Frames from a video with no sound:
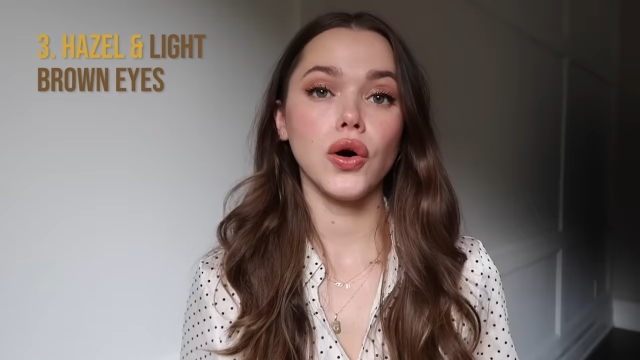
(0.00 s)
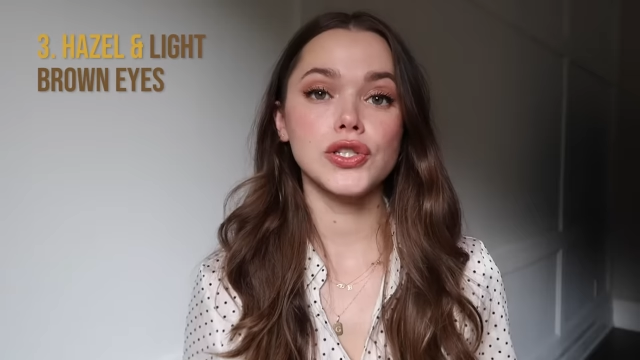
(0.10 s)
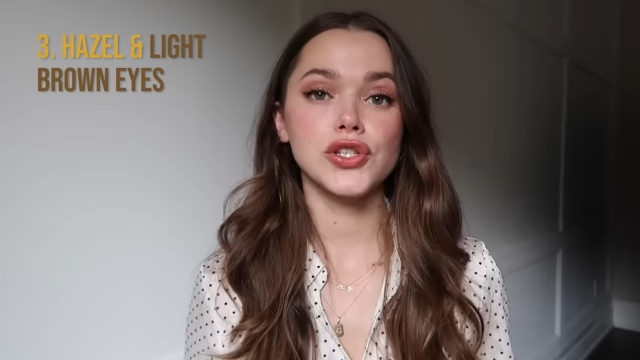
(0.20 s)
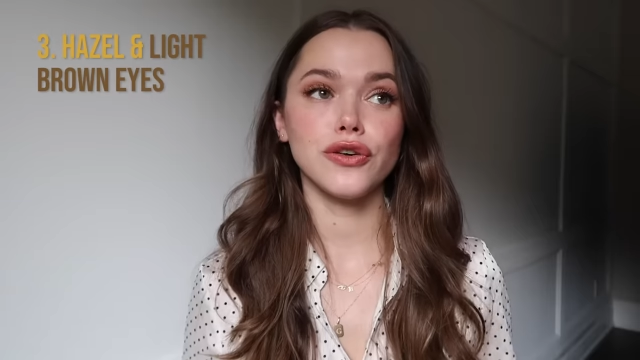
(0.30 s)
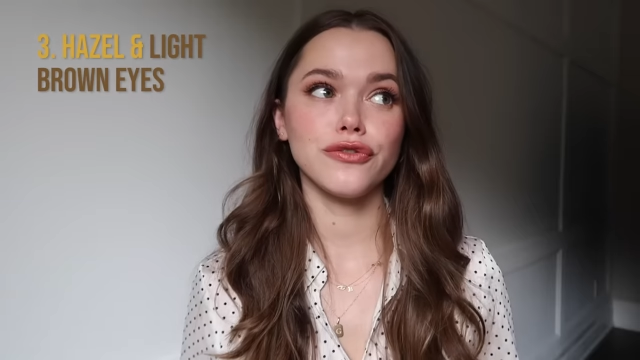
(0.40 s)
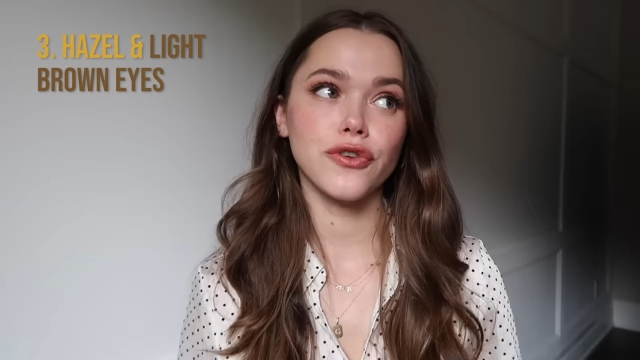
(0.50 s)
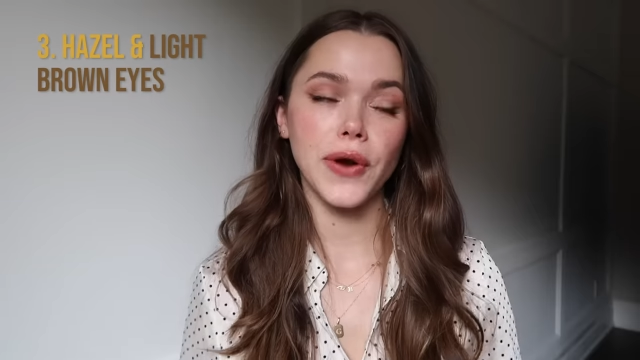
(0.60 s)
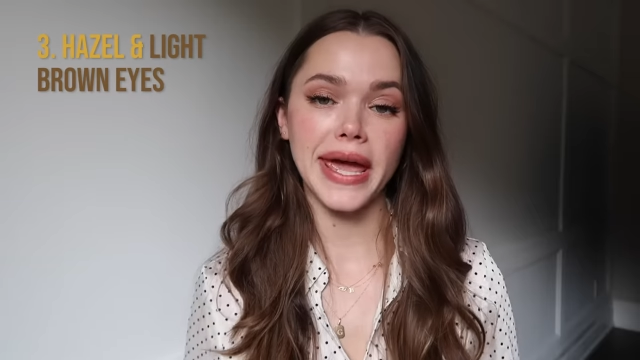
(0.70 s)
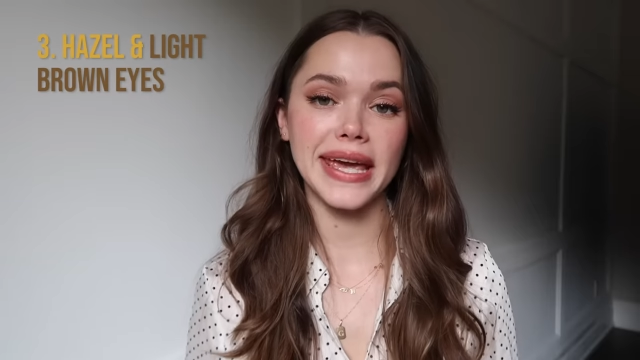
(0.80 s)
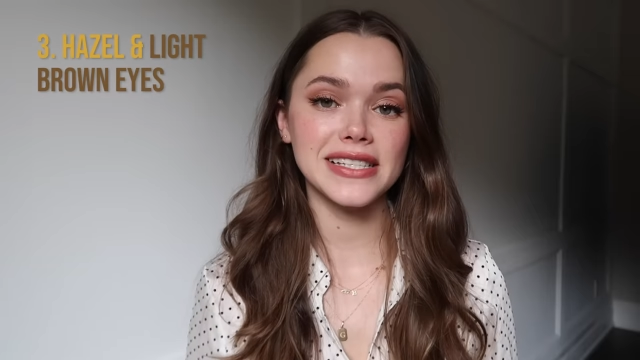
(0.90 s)
Also for
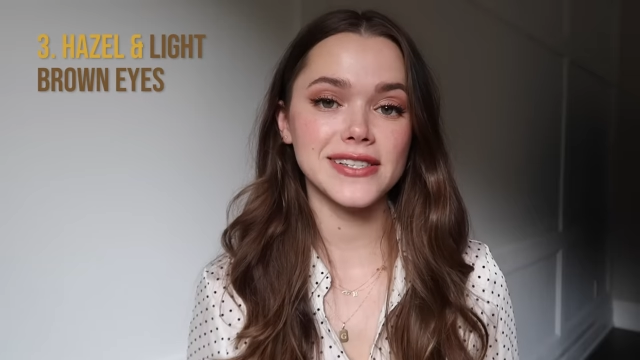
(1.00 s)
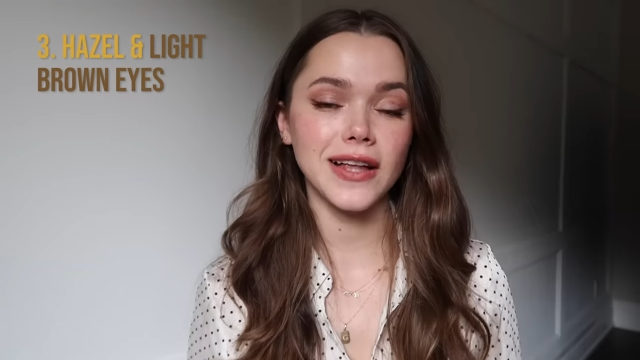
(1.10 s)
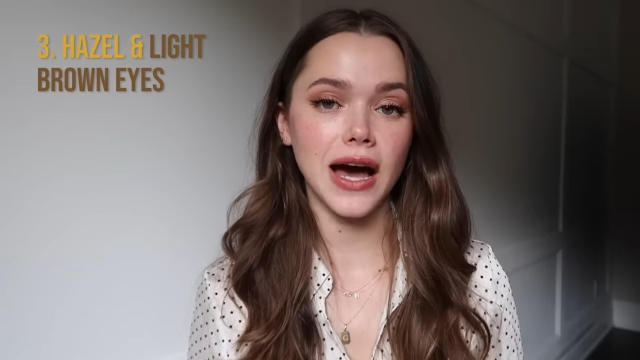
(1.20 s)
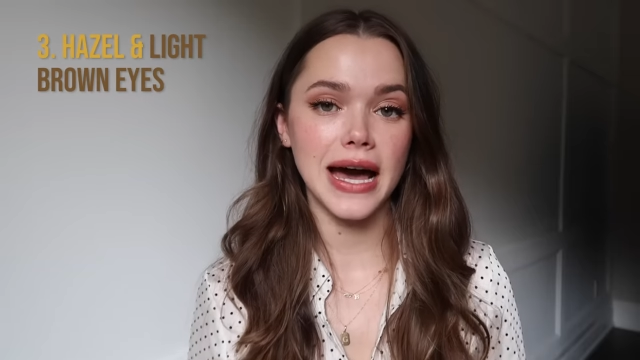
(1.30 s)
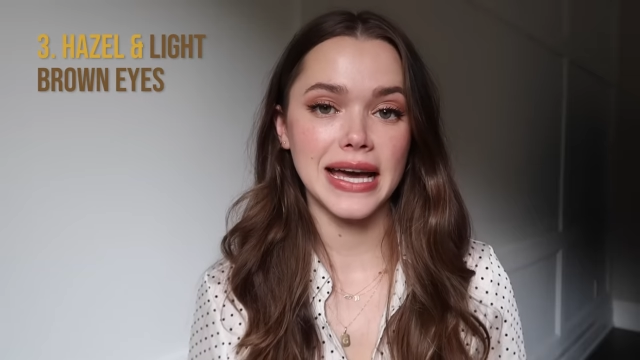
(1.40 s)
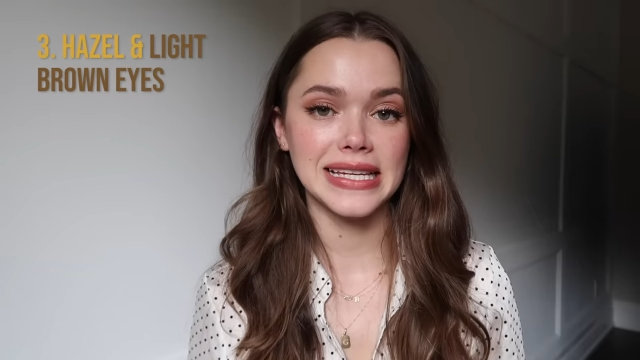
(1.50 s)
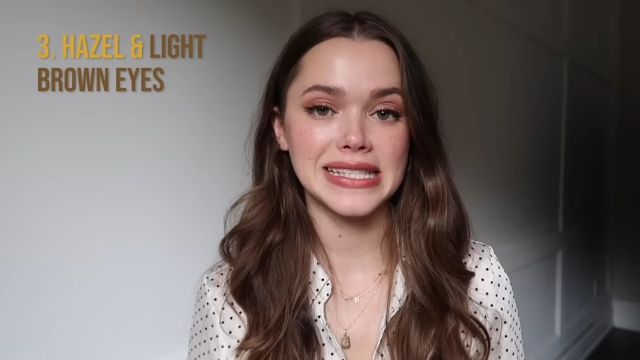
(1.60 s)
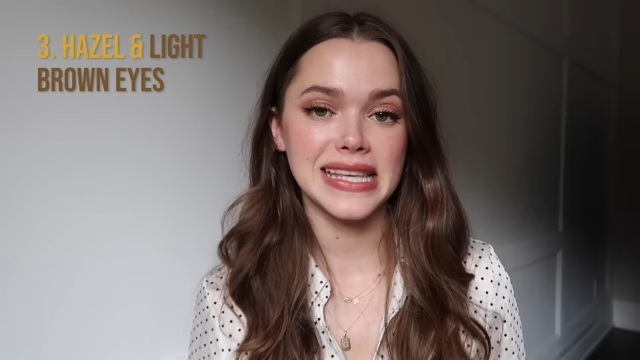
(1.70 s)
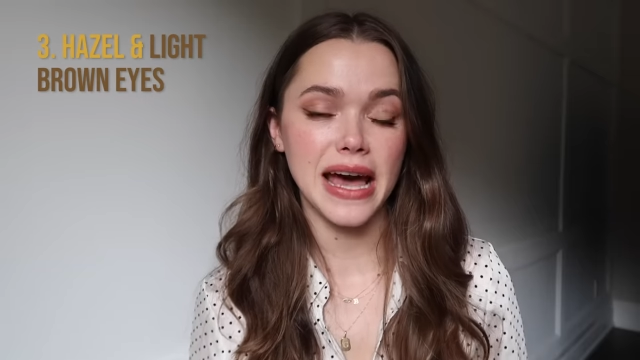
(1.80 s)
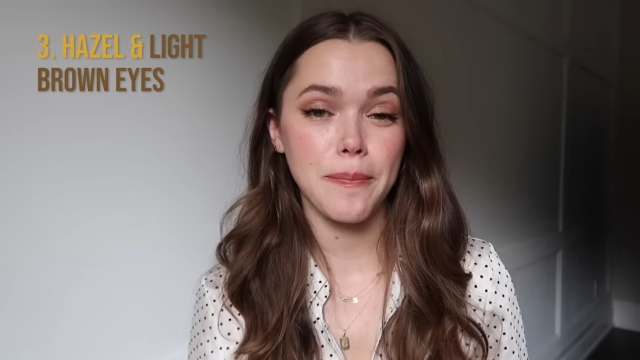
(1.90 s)
hazel
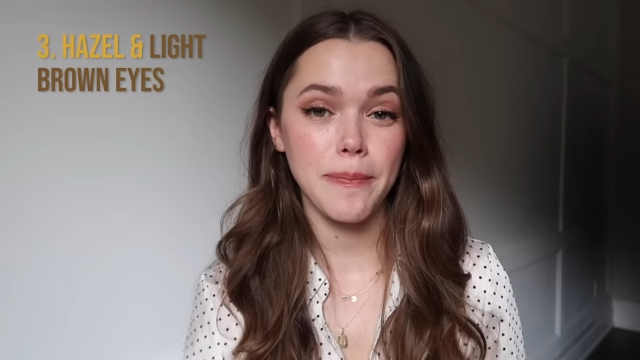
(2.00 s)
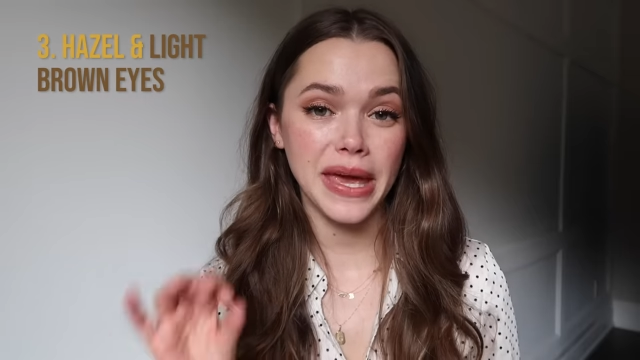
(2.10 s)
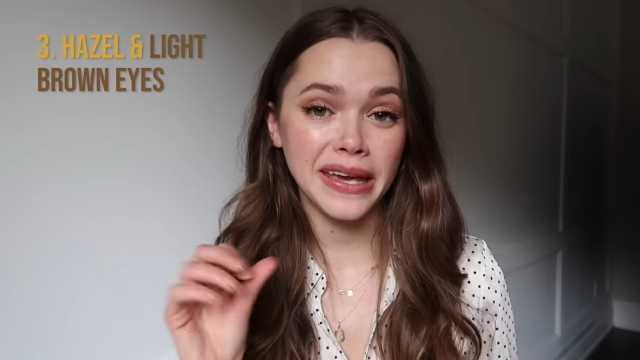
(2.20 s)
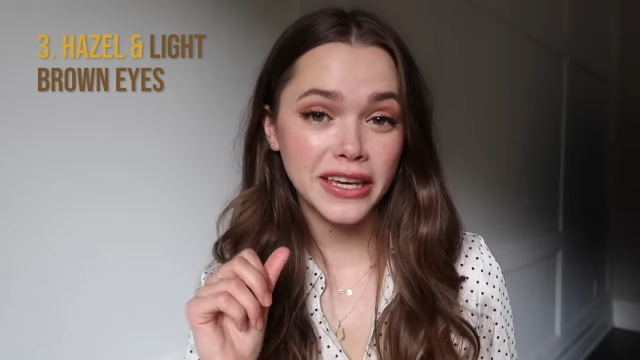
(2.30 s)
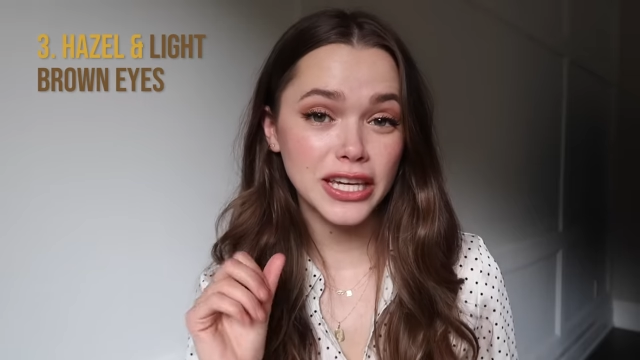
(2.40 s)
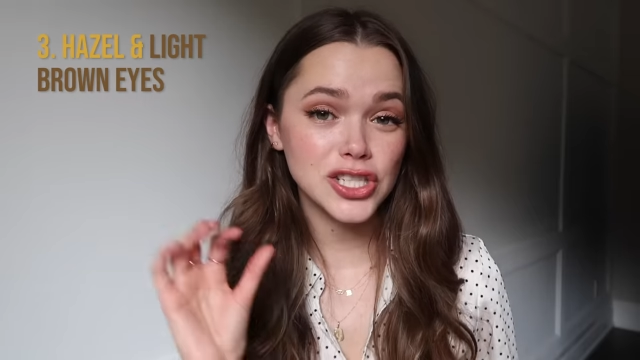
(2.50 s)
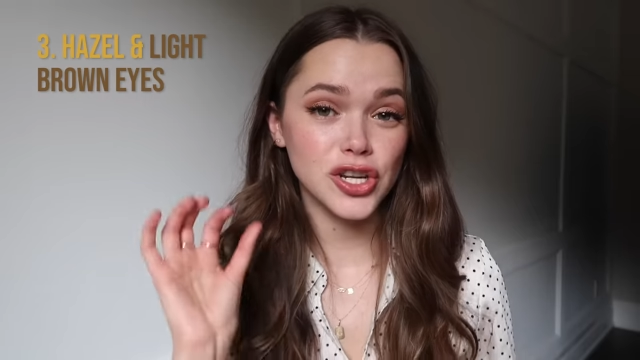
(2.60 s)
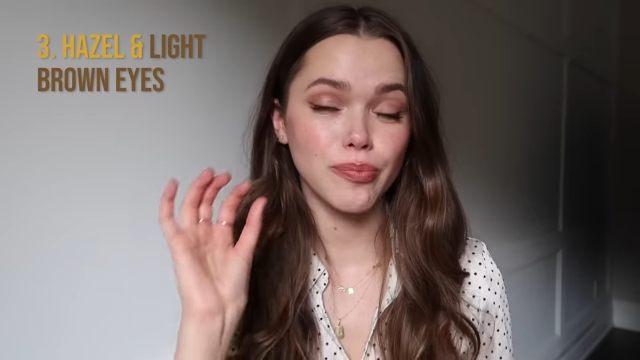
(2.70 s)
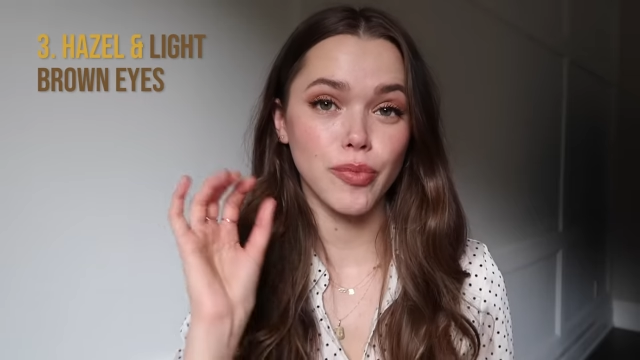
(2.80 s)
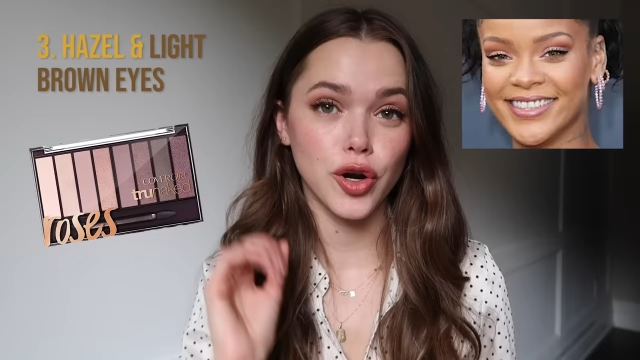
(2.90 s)
eyes, pinkish and